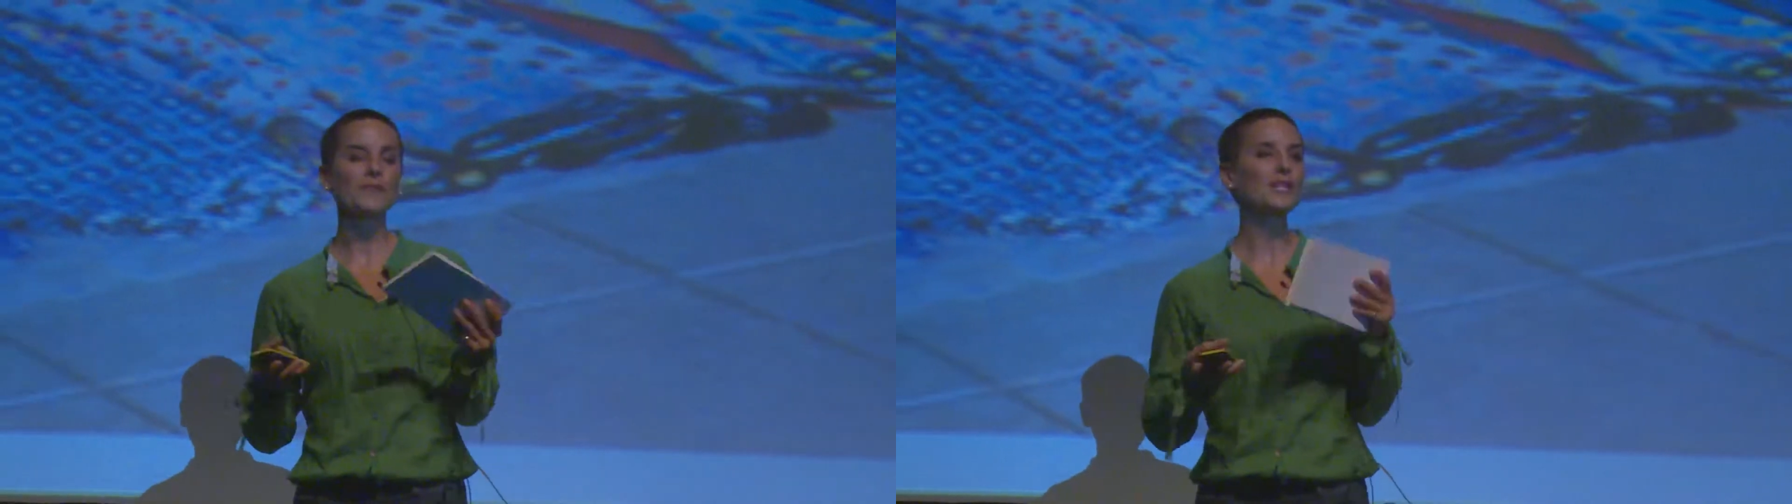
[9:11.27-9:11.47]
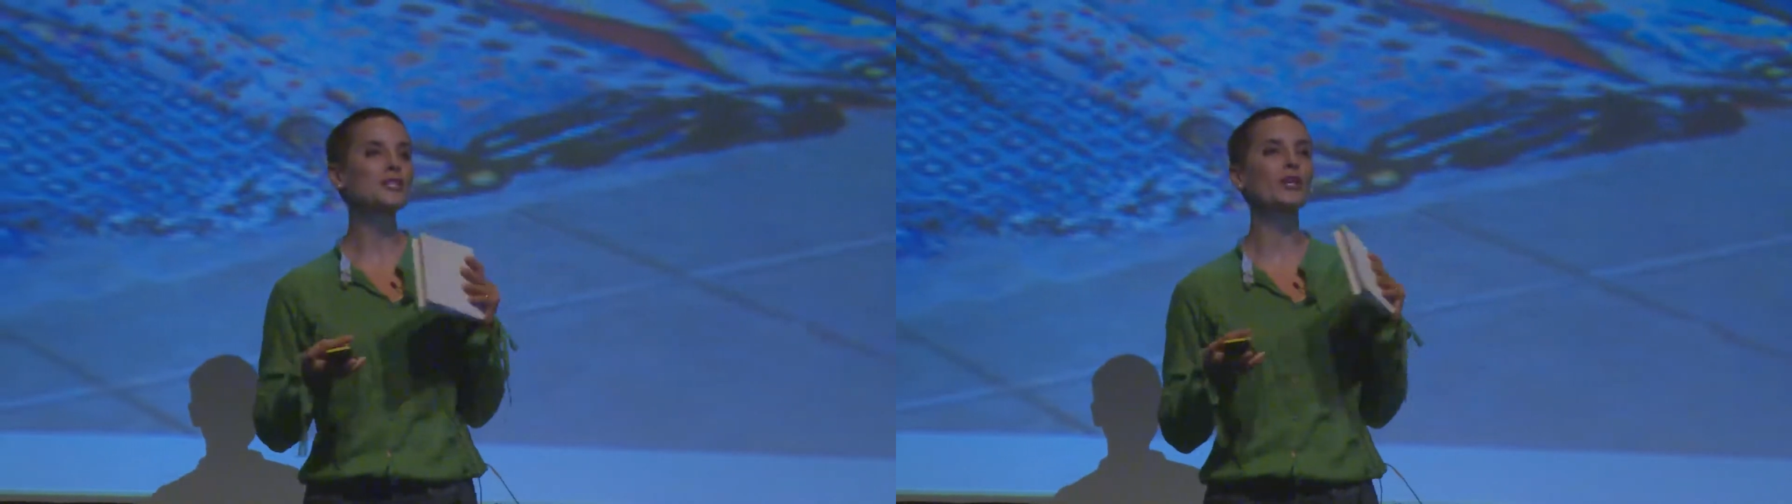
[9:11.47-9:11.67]

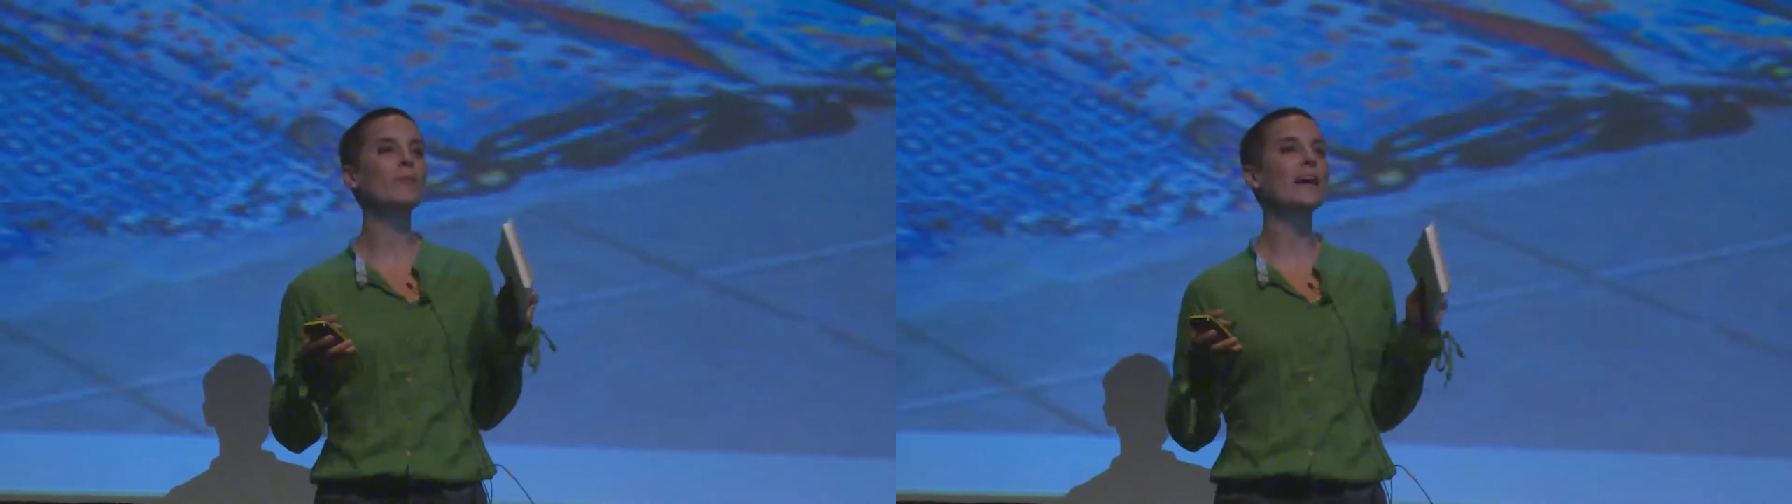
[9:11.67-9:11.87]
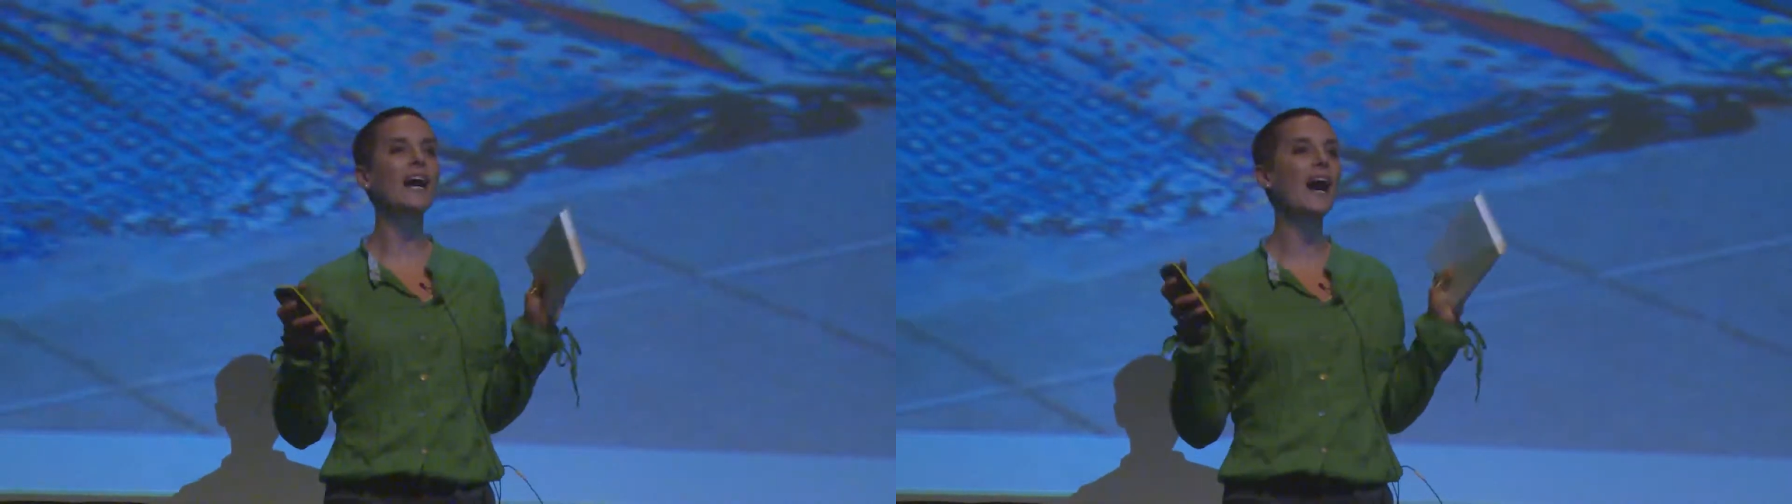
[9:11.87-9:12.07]
So no
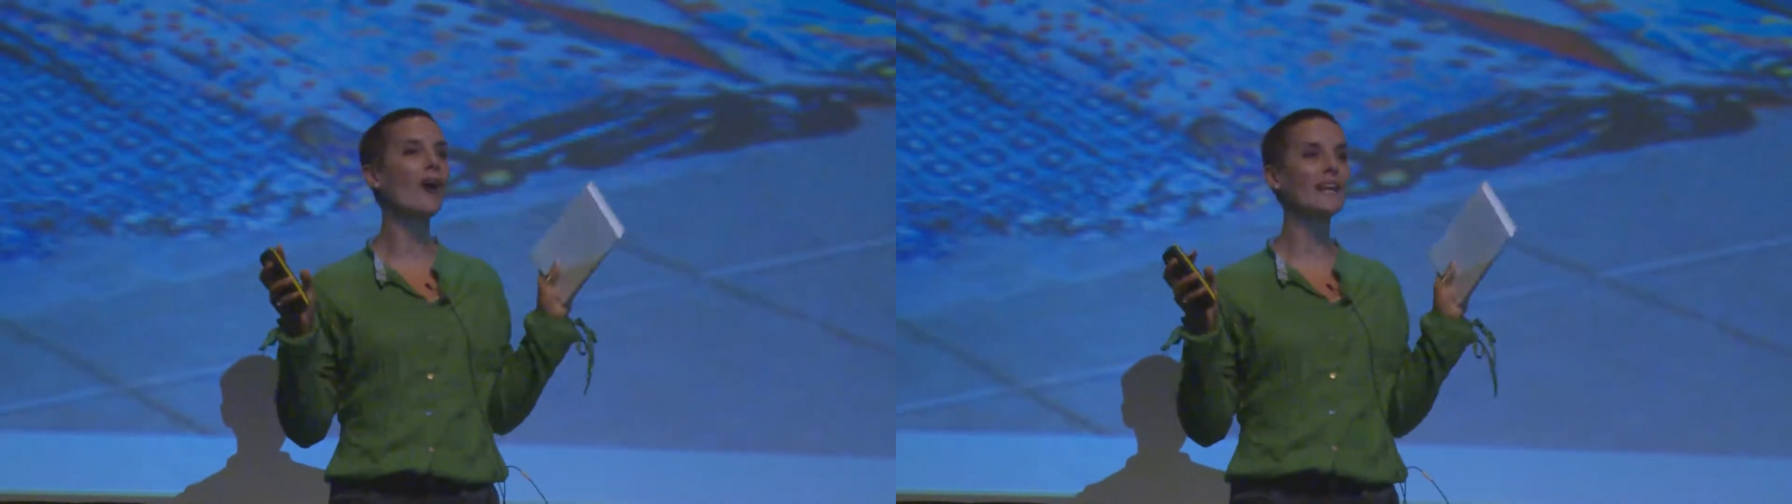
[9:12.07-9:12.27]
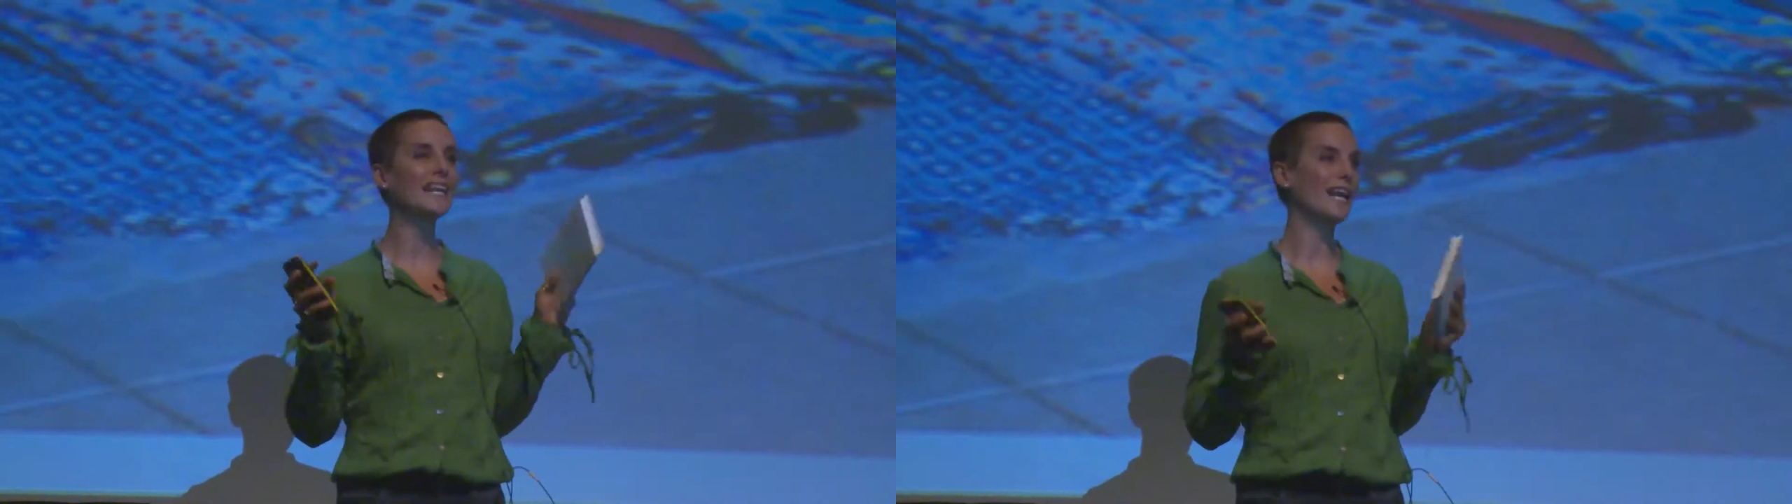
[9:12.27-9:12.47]
matter how
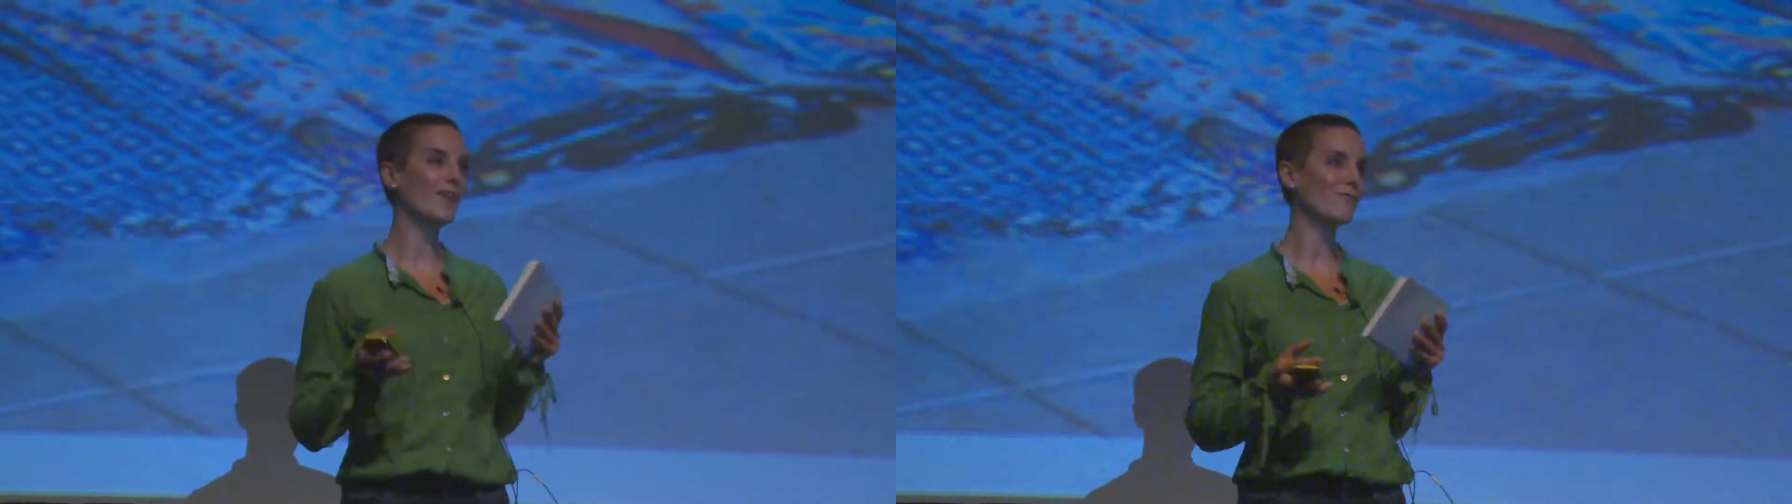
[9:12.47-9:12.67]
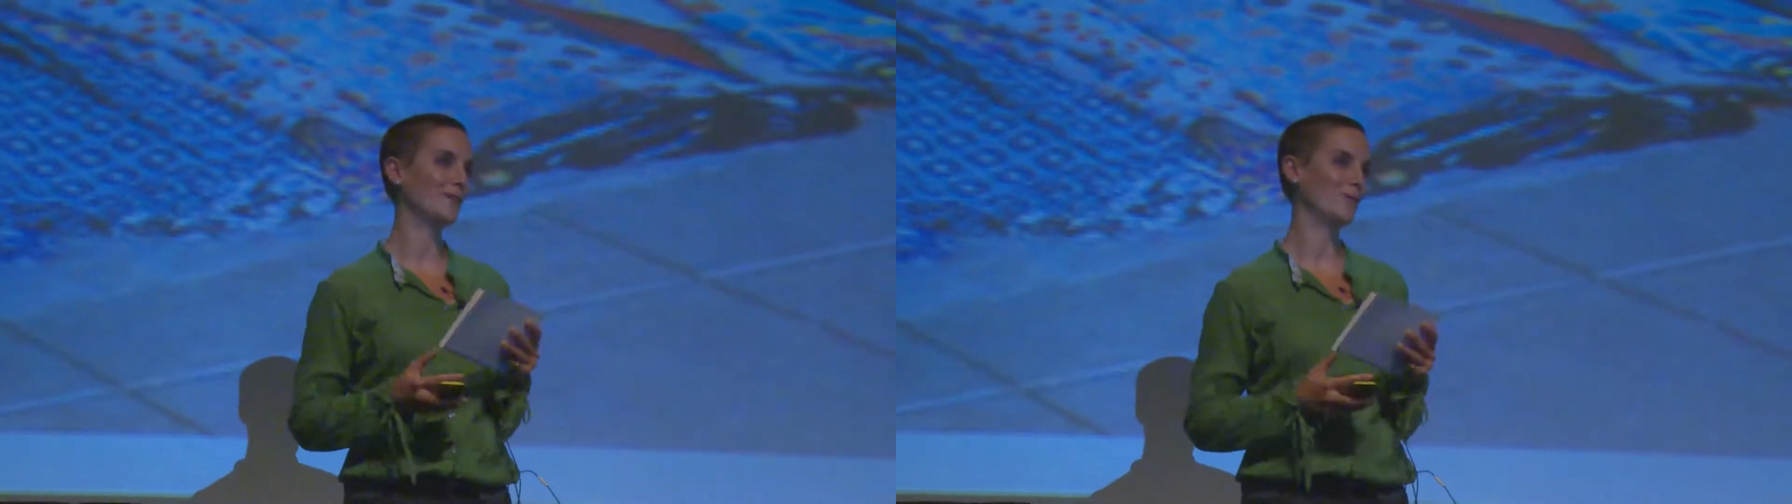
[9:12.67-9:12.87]
in
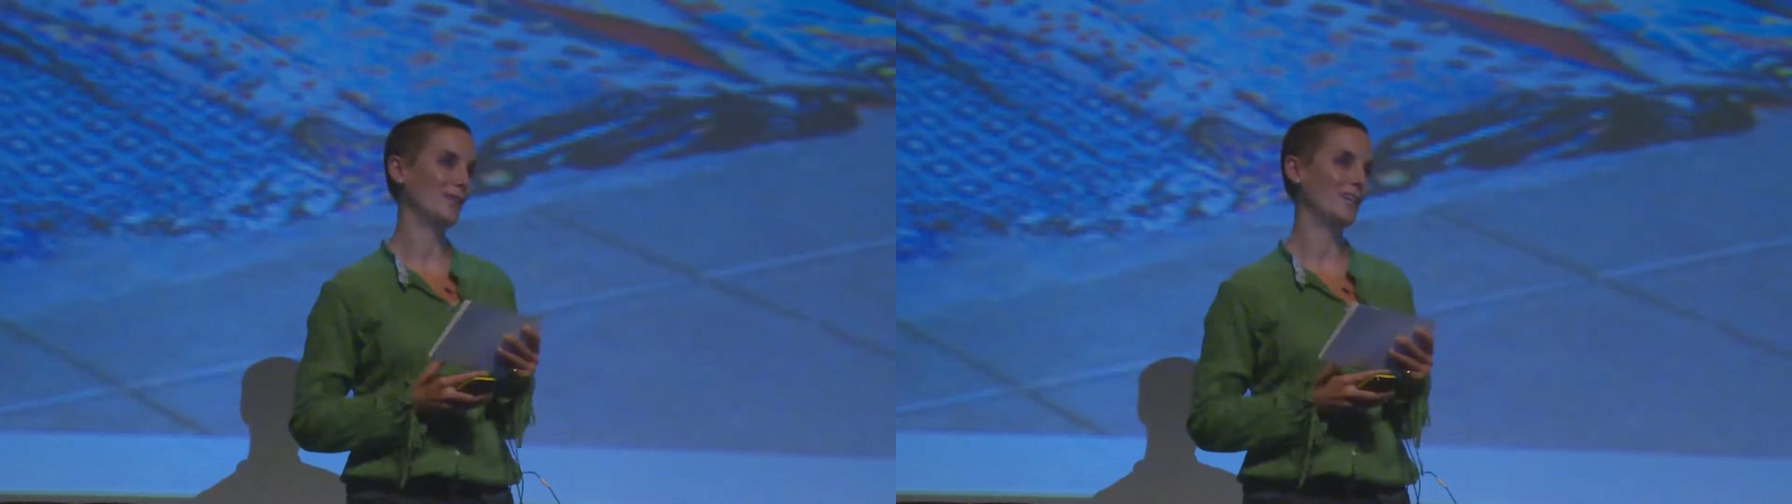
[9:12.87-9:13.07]
love we were,